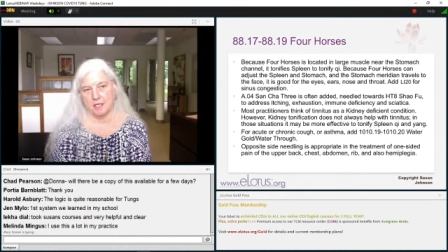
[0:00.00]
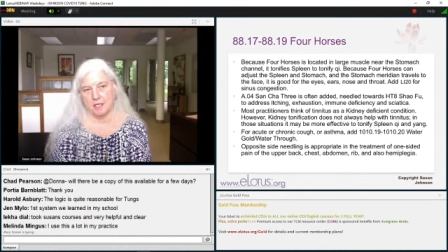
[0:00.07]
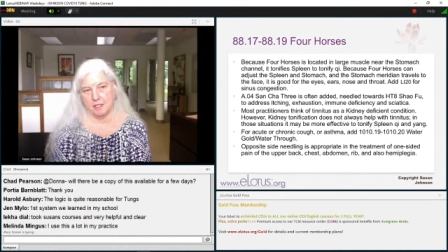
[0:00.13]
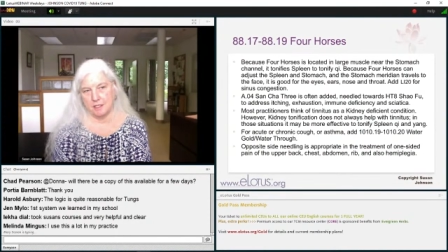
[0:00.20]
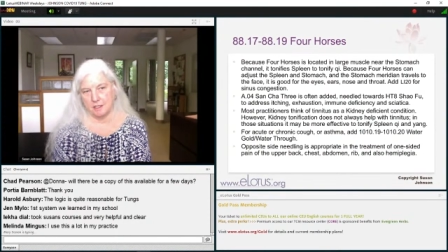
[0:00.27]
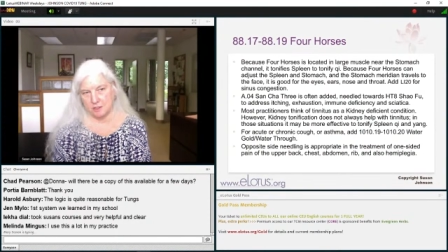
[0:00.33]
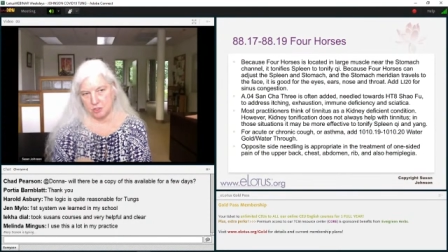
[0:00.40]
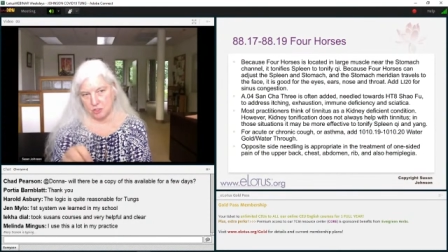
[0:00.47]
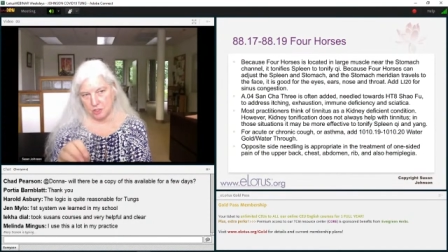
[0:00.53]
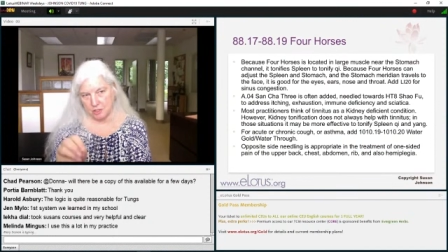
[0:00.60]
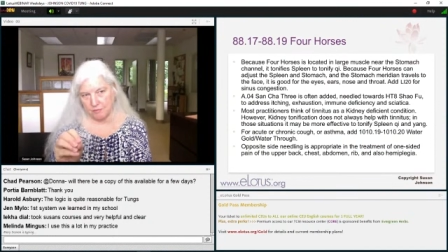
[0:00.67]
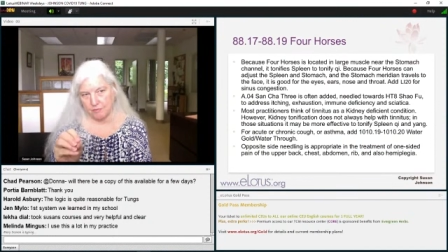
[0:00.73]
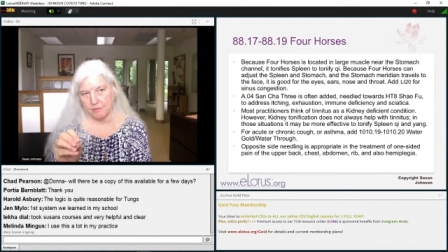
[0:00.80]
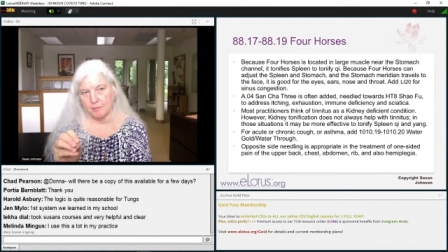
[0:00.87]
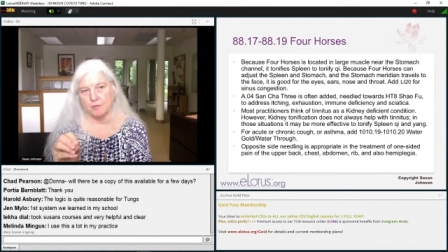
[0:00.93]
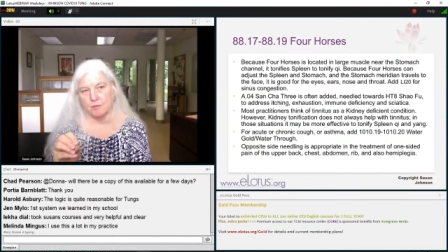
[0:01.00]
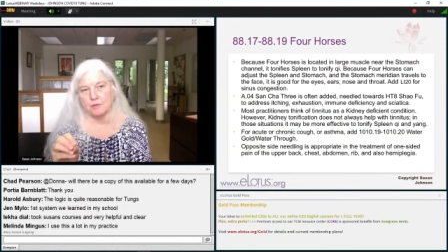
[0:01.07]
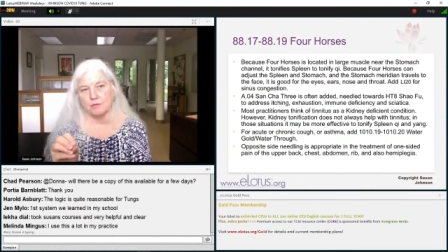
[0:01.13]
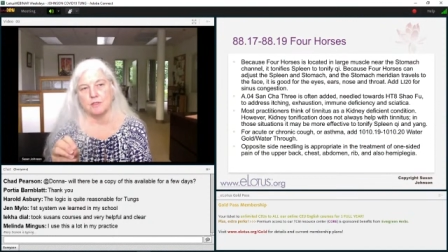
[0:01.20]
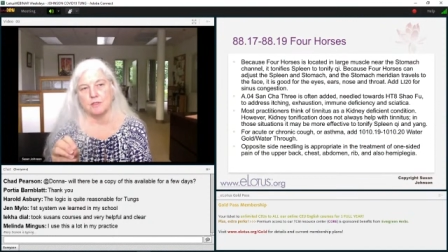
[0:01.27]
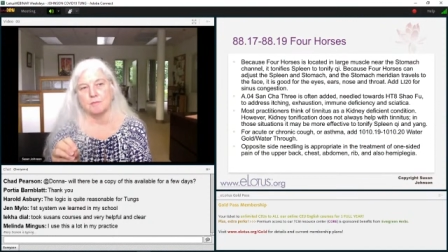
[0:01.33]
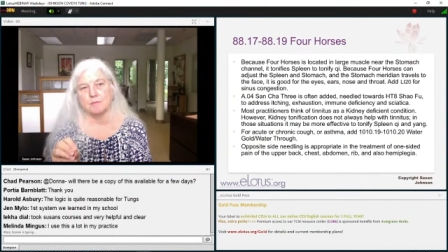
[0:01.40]
taking chi from your
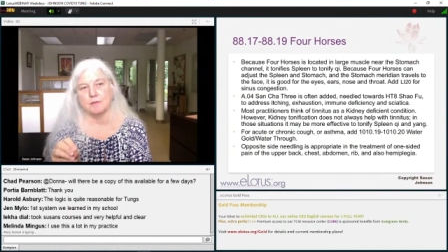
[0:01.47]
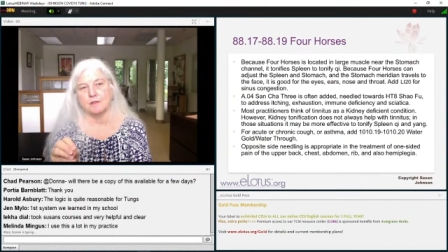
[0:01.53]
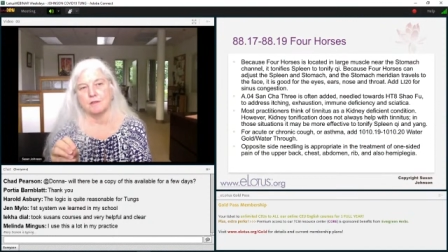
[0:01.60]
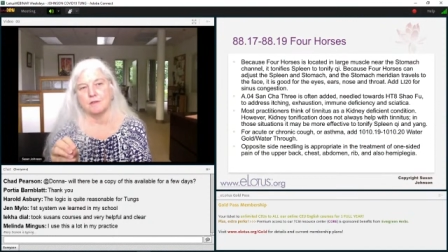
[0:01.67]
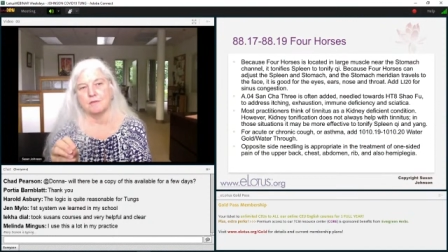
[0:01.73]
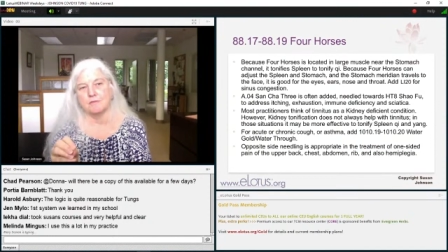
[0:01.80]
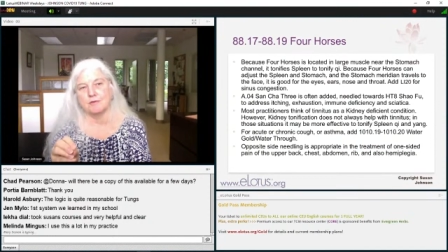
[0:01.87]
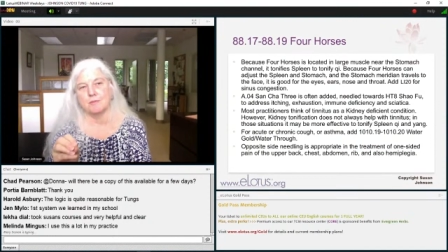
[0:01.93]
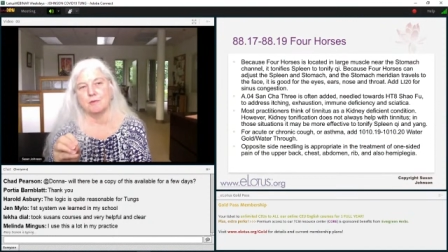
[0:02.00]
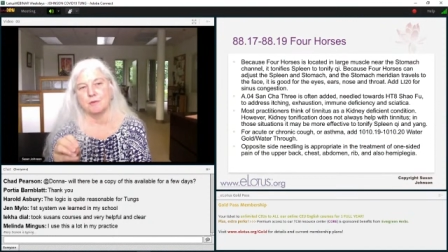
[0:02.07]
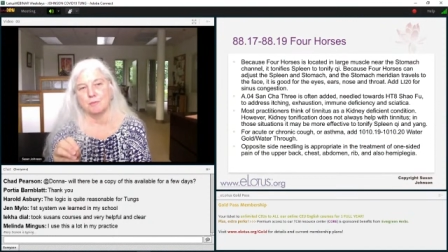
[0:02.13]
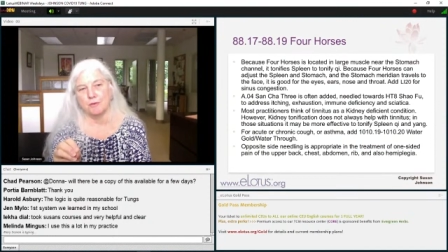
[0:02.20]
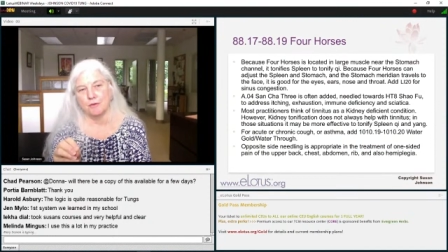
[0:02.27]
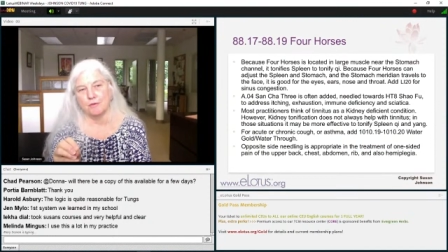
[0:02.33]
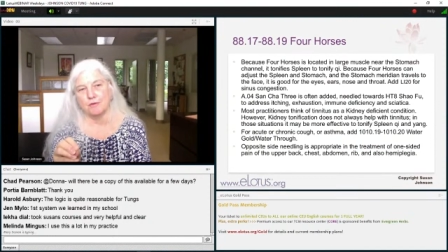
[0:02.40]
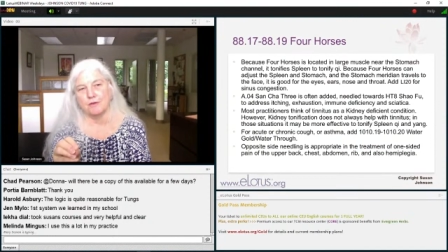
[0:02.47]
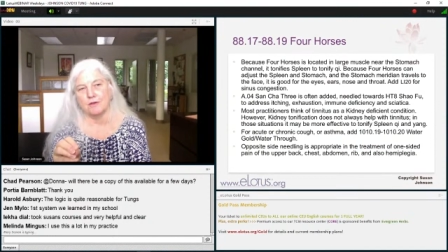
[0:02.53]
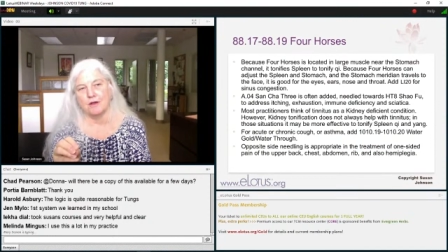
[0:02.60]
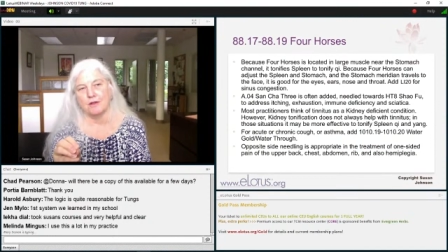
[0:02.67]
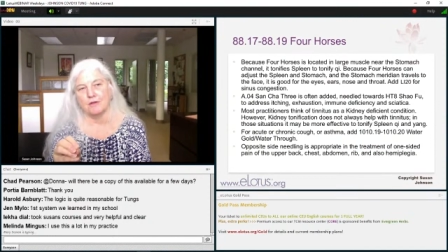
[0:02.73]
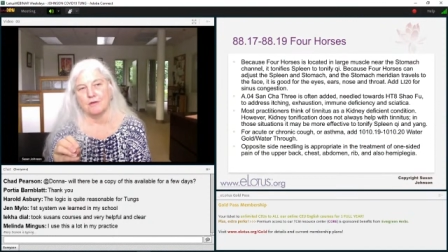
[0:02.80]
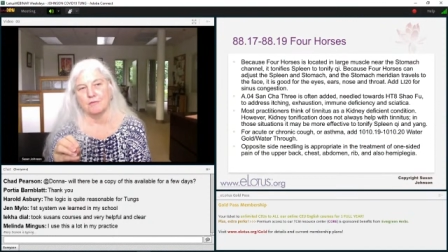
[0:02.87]
treatment, from your
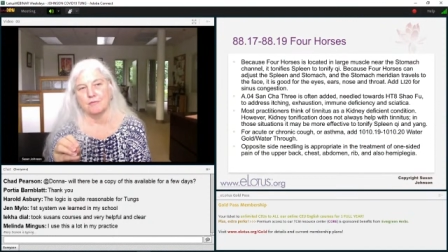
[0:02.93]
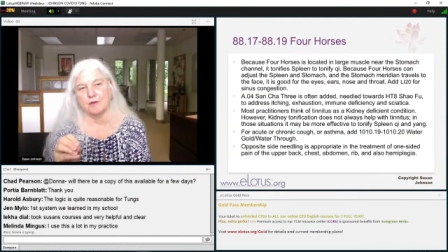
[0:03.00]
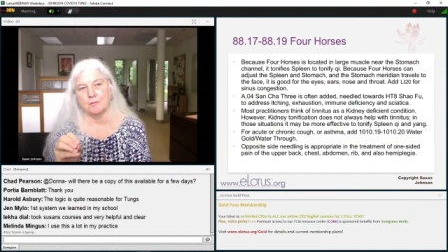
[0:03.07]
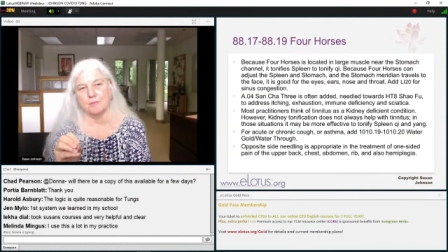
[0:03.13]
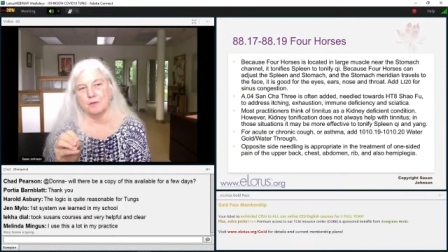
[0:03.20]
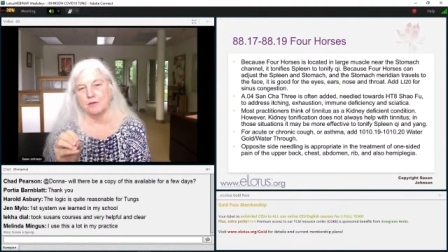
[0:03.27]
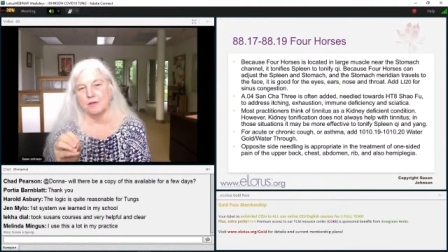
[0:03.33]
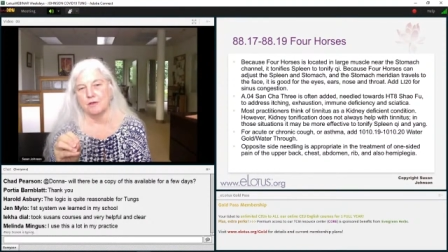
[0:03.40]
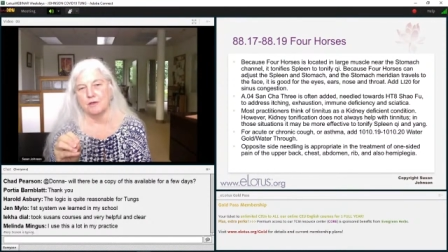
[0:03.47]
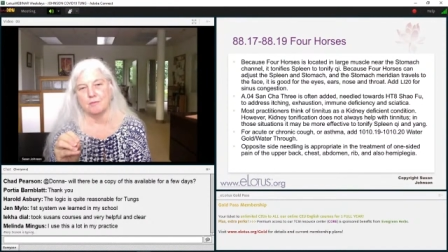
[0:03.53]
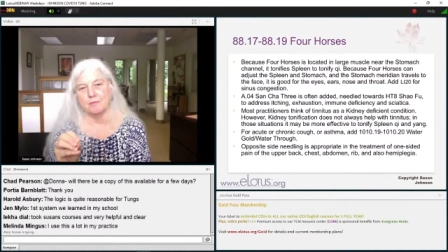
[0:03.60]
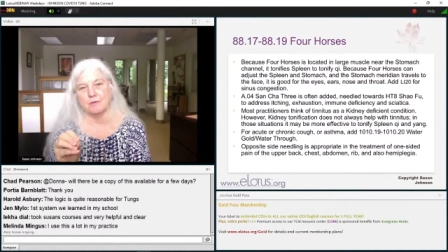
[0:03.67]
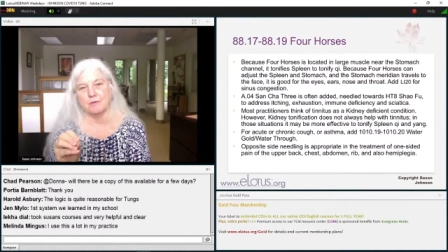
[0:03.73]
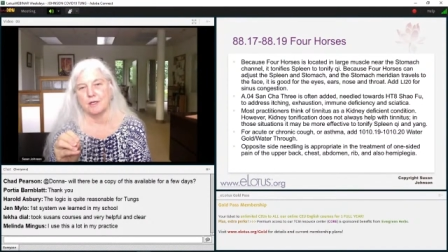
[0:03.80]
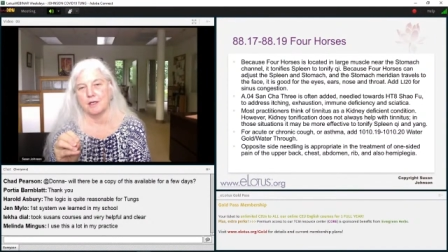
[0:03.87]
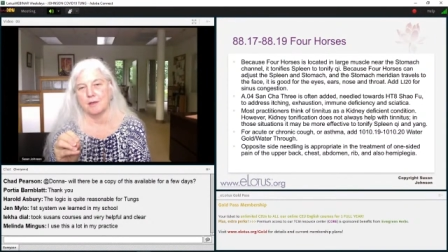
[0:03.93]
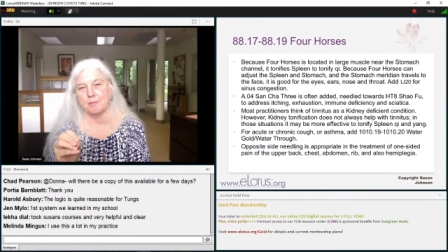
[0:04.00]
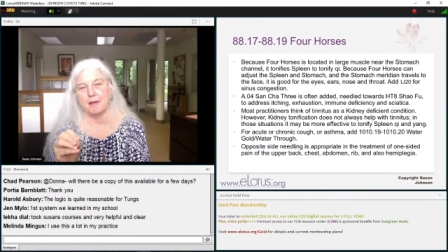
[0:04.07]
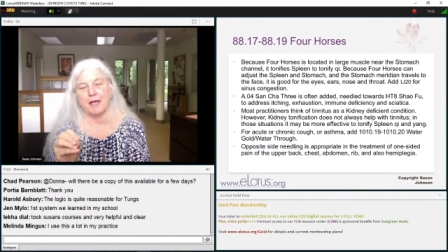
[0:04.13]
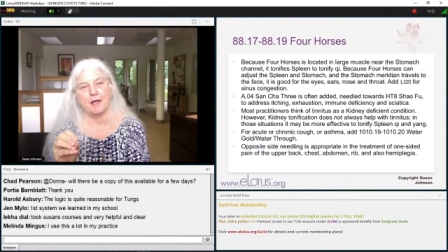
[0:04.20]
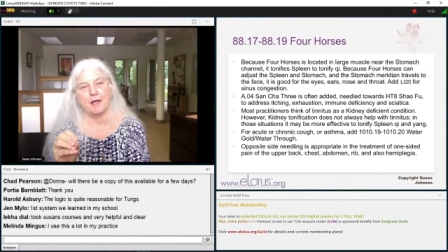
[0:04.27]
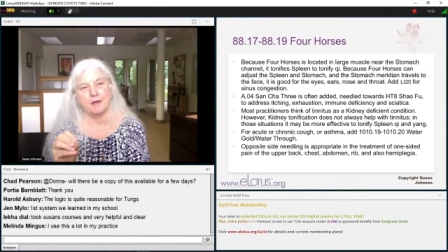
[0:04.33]
protocol, or from your uh,
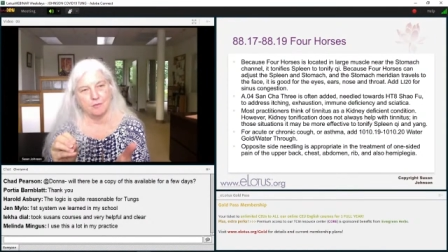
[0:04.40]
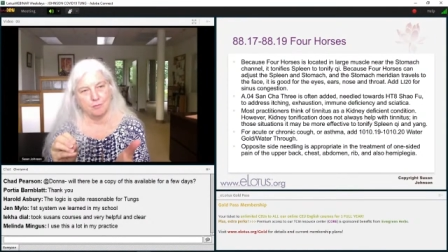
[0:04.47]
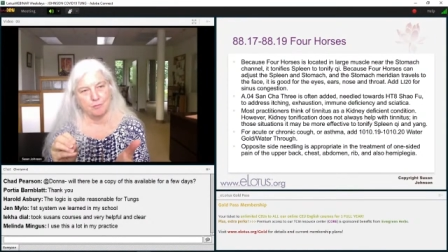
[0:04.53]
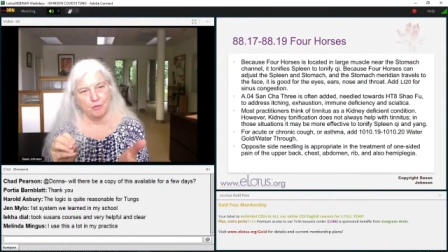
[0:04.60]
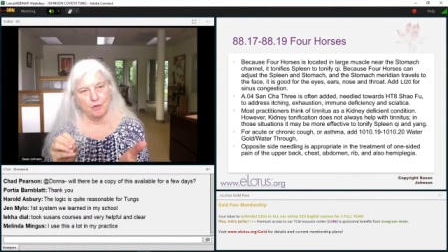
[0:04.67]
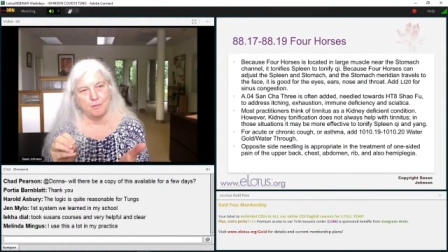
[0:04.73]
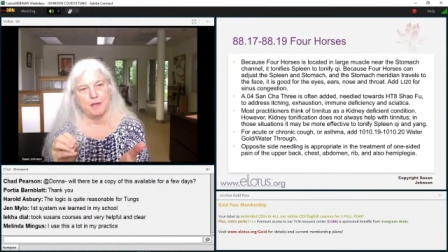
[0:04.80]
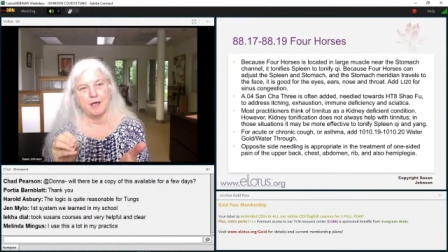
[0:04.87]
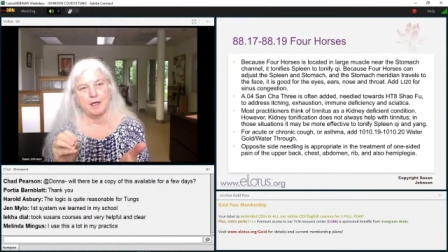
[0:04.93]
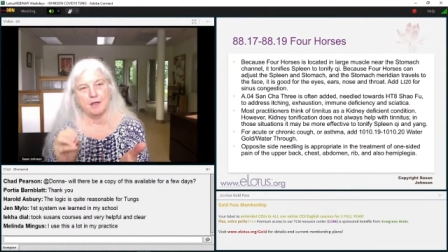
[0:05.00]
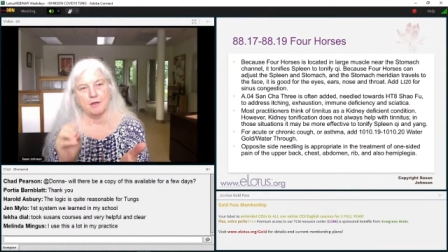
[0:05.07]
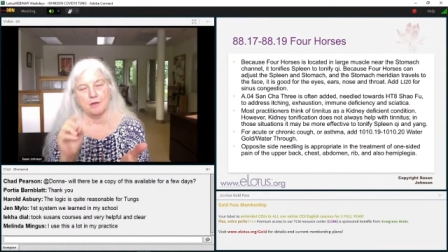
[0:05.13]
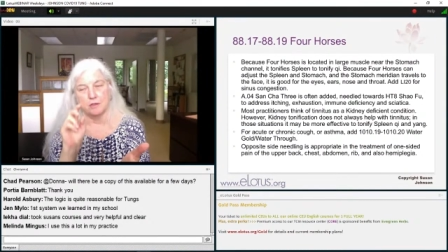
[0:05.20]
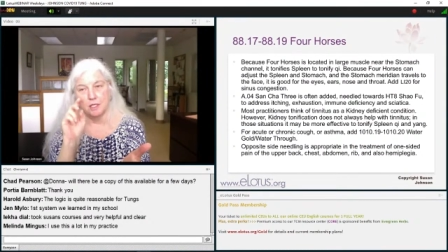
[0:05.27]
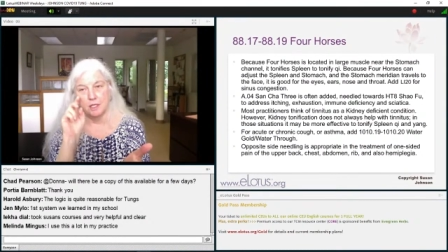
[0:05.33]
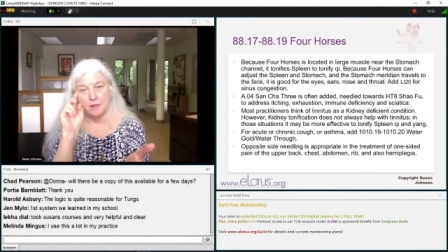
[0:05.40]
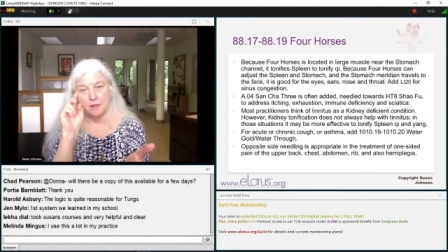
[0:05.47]
pattern, point pattern.